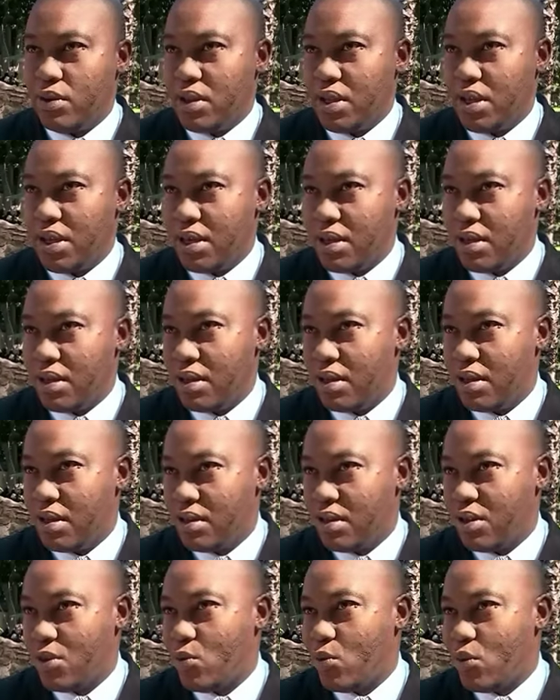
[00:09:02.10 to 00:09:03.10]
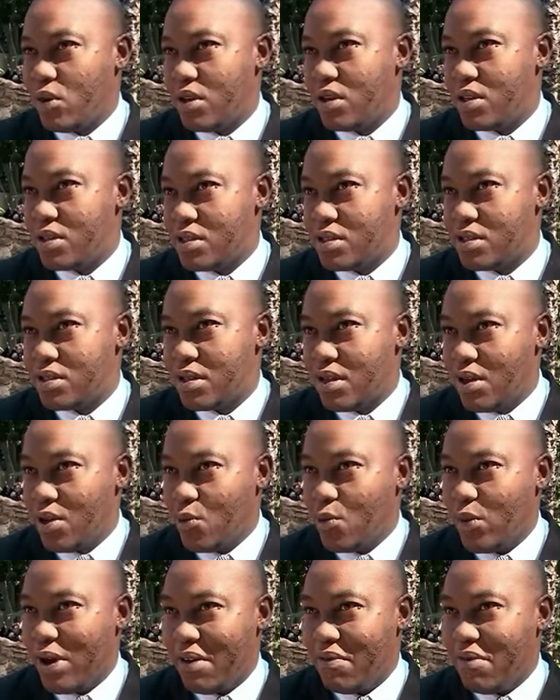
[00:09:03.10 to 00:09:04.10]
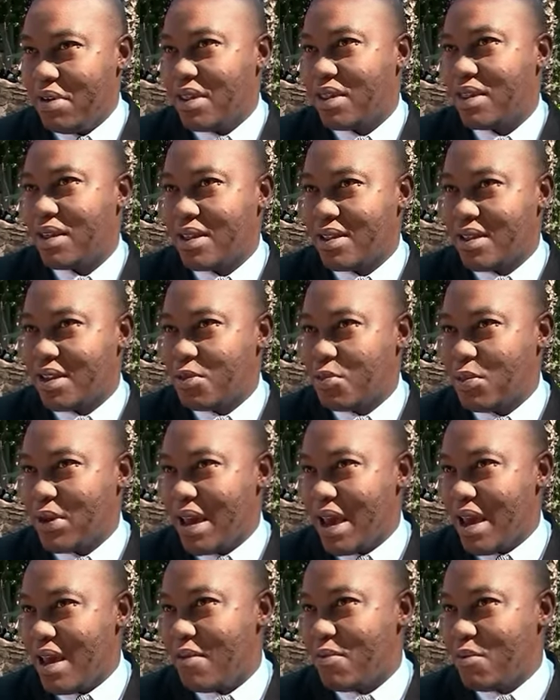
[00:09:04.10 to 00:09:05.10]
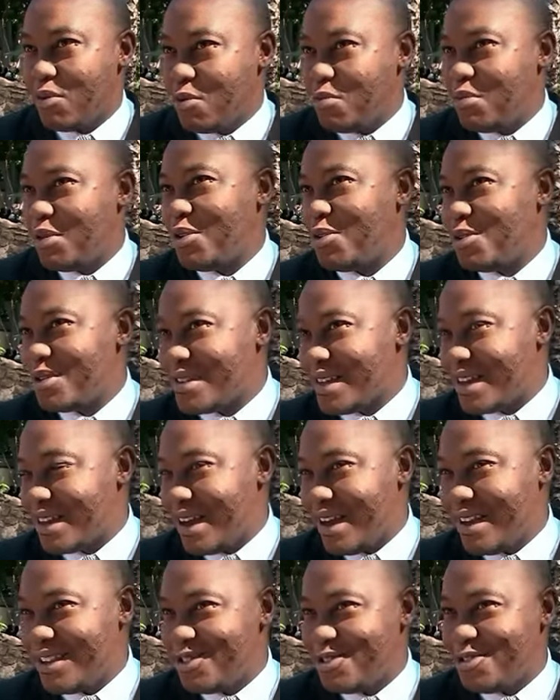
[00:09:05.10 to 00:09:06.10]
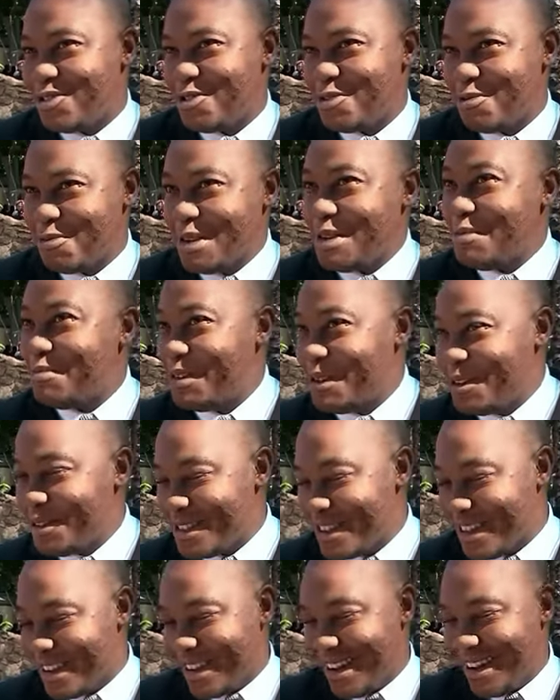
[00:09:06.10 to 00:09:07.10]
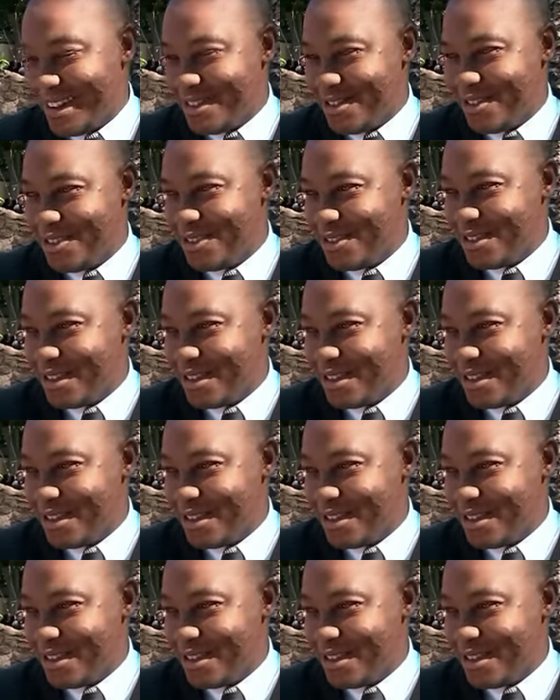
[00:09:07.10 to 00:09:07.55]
the words, everything that we have will be used against you, will be used against you.